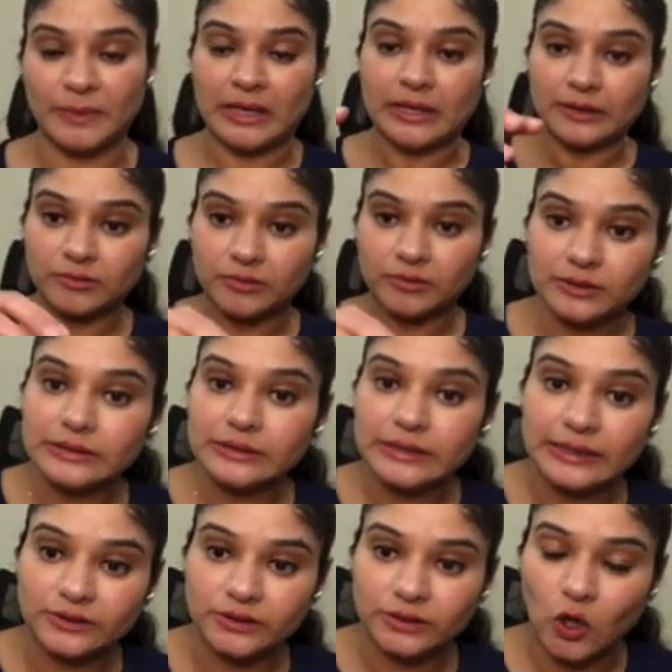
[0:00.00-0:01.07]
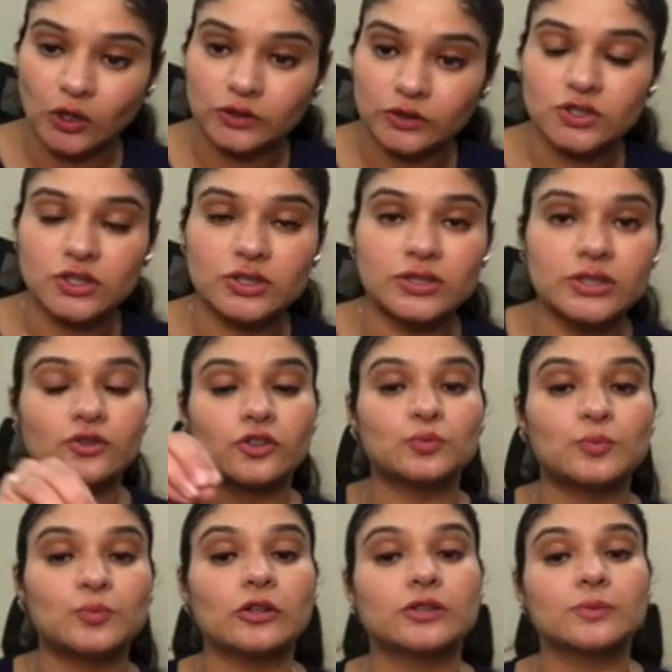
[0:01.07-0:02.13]
This nascent oxygen is
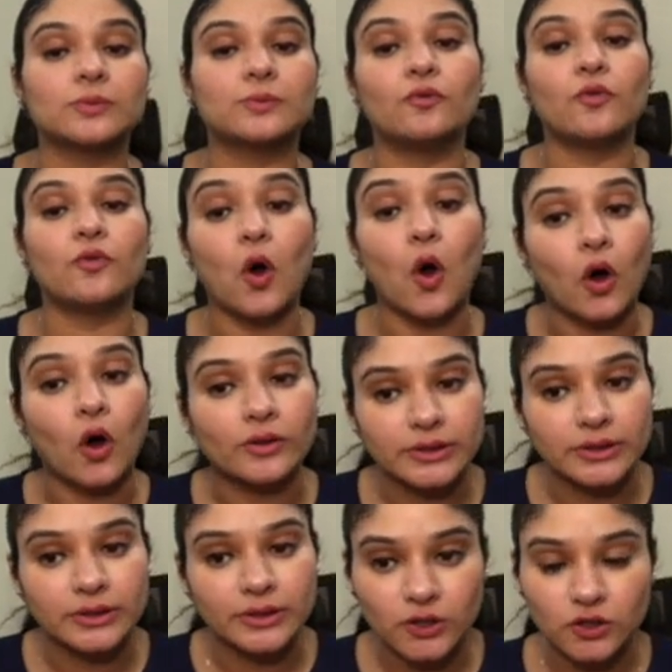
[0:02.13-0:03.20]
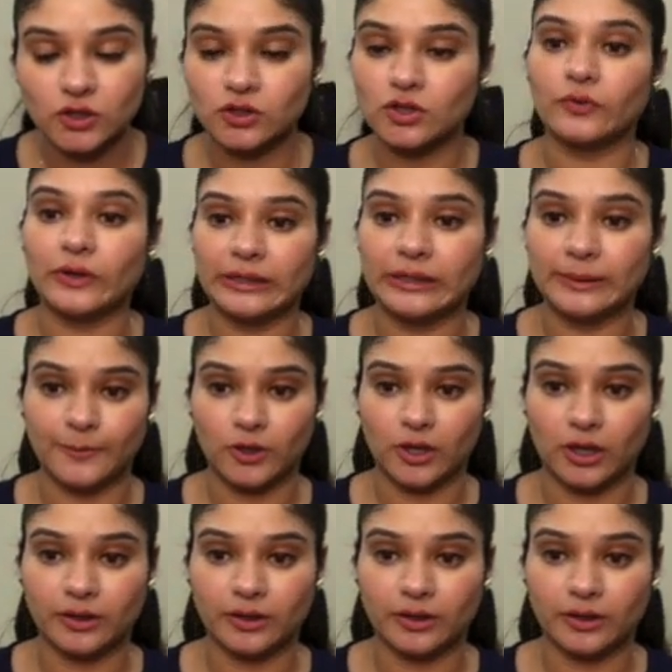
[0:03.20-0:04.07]
responsible for oxidation of any product.